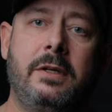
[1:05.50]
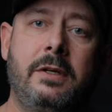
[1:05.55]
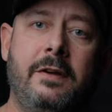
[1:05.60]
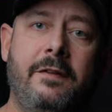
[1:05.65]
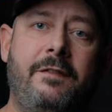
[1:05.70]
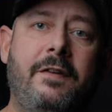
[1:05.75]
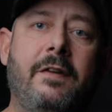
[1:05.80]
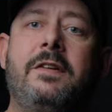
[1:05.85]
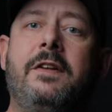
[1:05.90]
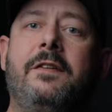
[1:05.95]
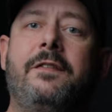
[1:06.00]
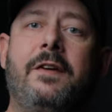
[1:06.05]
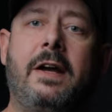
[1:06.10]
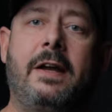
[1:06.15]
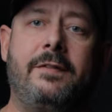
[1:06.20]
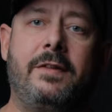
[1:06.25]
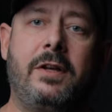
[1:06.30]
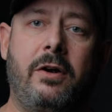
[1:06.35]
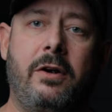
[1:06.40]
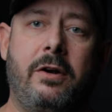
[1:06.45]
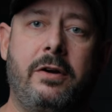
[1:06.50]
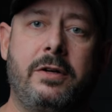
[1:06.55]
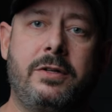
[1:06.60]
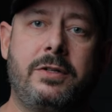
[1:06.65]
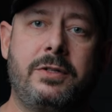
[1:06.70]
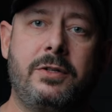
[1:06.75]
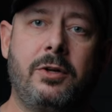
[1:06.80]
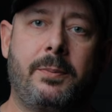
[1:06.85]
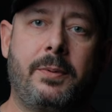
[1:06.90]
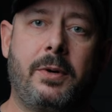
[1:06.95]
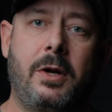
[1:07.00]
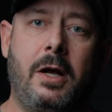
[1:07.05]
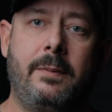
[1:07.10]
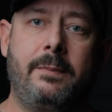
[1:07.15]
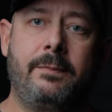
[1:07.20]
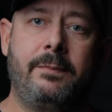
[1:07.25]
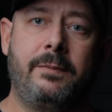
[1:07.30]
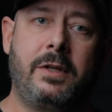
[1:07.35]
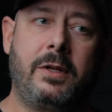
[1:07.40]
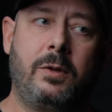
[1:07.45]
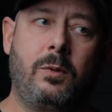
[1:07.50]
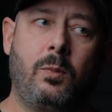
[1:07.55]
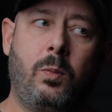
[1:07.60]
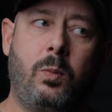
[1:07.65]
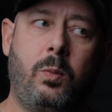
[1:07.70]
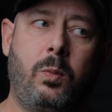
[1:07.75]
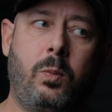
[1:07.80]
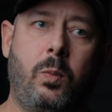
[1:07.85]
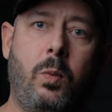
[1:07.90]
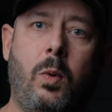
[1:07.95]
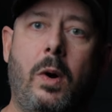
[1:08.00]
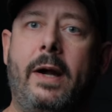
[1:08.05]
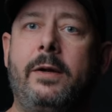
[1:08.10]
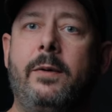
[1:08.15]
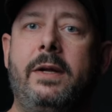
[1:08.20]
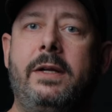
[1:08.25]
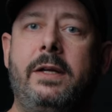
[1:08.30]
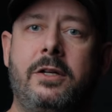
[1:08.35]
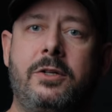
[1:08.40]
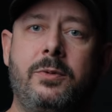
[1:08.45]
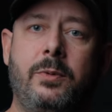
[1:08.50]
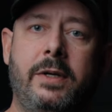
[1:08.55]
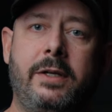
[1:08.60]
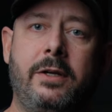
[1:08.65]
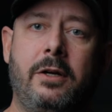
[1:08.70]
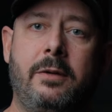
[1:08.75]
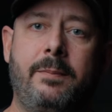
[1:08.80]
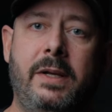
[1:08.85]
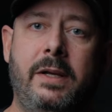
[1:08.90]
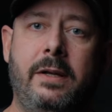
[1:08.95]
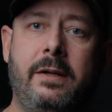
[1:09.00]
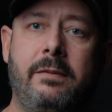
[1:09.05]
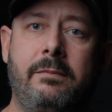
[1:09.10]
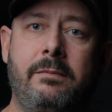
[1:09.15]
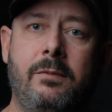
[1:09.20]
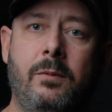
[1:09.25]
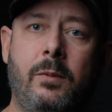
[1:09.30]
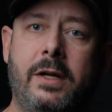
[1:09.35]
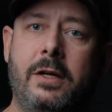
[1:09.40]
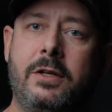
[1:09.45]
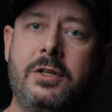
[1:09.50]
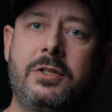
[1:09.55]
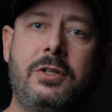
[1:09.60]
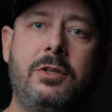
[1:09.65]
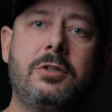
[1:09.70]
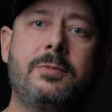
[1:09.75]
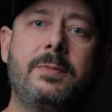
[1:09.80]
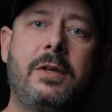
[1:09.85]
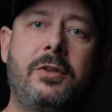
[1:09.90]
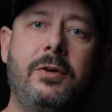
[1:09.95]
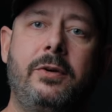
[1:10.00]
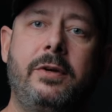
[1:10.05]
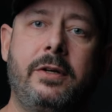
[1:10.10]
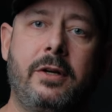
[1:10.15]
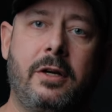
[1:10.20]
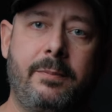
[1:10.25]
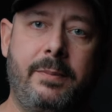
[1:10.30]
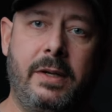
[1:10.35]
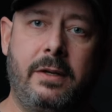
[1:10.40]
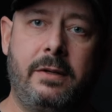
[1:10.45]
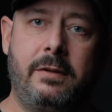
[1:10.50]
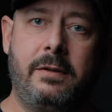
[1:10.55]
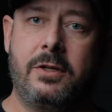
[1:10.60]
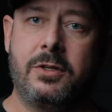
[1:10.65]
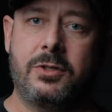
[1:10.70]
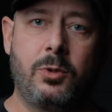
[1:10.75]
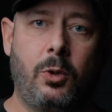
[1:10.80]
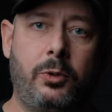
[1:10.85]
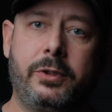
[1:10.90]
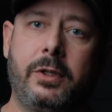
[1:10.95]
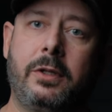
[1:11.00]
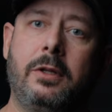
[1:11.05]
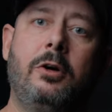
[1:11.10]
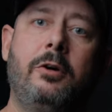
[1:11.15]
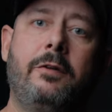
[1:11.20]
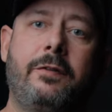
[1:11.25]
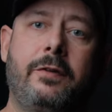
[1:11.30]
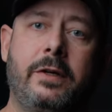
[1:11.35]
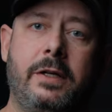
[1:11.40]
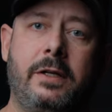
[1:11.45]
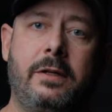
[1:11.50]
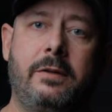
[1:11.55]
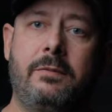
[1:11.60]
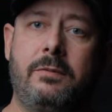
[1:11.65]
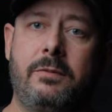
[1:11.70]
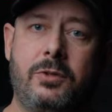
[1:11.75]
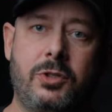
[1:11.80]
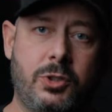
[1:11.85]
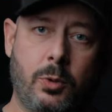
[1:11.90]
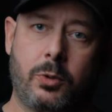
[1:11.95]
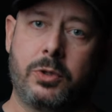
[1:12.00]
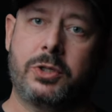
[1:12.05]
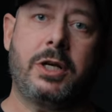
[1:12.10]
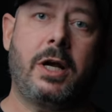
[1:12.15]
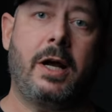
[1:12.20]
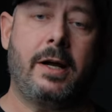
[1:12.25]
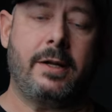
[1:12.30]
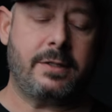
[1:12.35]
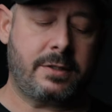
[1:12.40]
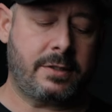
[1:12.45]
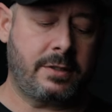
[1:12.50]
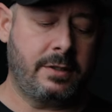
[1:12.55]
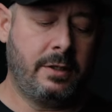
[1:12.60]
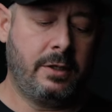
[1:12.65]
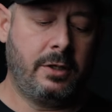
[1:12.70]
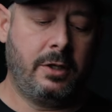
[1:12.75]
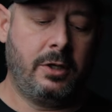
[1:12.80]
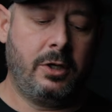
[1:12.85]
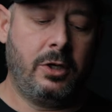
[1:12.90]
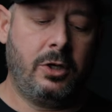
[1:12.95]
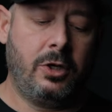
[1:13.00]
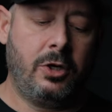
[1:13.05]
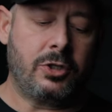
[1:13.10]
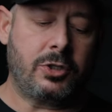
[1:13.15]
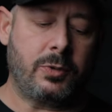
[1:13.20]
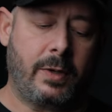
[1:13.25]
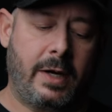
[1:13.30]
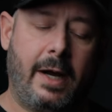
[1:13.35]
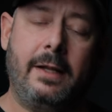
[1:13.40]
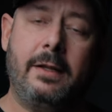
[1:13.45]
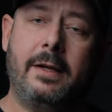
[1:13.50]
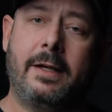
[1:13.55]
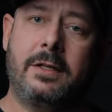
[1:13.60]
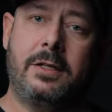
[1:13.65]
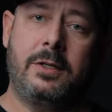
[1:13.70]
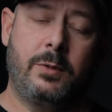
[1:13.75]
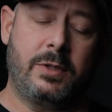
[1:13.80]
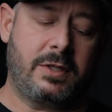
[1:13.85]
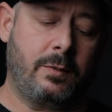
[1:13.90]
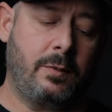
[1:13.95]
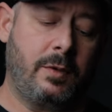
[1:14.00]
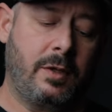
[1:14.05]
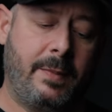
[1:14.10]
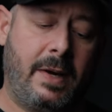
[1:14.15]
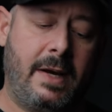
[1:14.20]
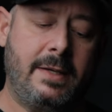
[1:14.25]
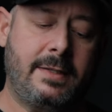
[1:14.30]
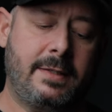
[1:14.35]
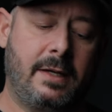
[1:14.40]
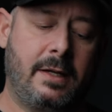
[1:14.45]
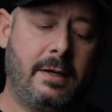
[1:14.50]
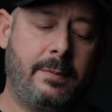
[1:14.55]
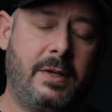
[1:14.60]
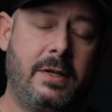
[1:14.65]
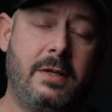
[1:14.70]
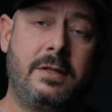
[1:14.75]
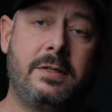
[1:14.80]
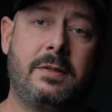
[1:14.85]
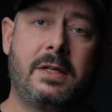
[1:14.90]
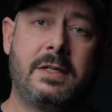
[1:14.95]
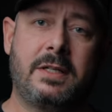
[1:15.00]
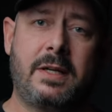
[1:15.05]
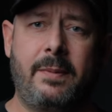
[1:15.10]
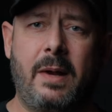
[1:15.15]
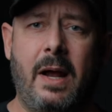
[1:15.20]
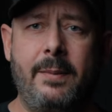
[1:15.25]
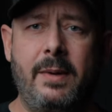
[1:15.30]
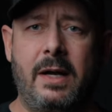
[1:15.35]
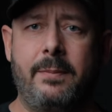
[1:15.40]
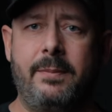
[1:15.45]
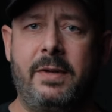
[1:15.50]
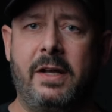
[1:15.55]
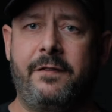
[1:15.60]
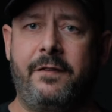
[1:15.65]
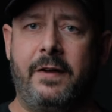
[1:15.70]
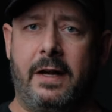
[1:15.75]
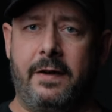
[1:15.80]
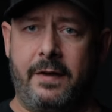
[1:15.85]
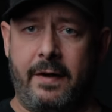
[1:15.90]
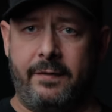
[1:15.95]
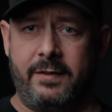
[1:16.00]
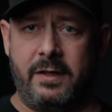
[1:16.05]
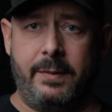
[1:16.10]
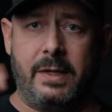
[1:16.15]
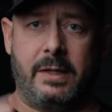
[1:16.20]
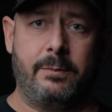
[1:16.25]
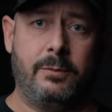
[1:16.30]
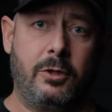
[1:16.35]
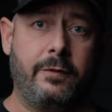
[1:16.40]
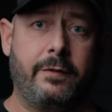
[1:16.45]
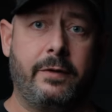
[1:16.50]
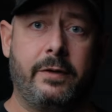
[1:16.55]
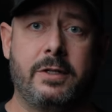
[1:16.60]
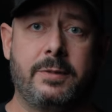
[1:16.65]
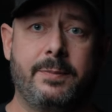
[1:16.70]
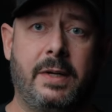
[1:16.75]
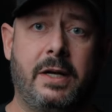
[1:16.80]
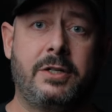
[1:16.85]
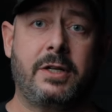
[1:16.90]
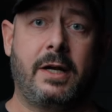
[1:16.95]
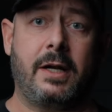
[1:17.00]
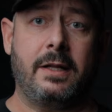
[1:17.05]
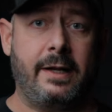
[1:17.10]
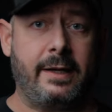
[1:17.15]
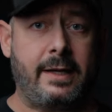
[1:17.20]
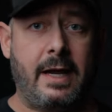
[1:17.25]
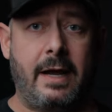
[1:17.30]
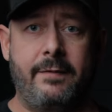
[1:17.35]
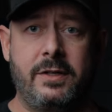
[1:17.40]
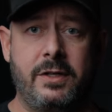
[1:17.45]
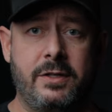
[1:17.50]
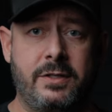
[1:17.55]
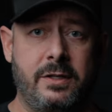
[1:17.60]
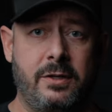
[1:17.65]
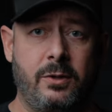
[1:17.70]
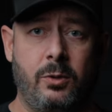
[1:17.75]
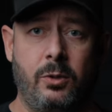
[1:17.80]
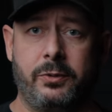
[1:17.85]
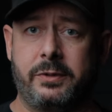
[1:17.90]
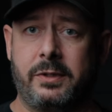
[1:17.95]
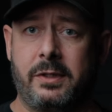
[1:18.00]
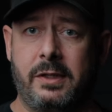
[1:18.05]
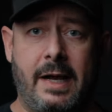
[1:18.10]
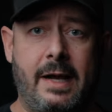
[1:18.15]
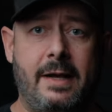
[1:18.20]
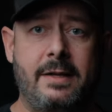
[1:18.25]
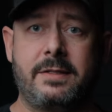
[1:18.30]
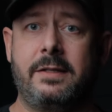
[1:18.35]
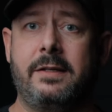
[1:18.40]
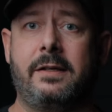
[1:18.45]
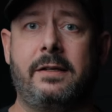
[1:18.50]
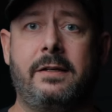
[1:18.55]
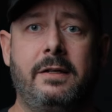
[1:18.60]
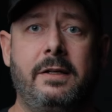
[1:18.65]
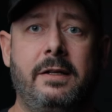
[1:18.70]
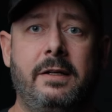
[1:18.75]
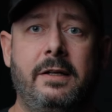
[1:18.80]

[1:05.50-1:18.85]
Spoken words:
55 yards, no problem, then why do I need a 20-yard pin? Why not just use my 30-yard pin and just hold it low for any short shots? So what I like to do with my setup is, because I'm not a big fan of having the big mover as much, I like having just an old classic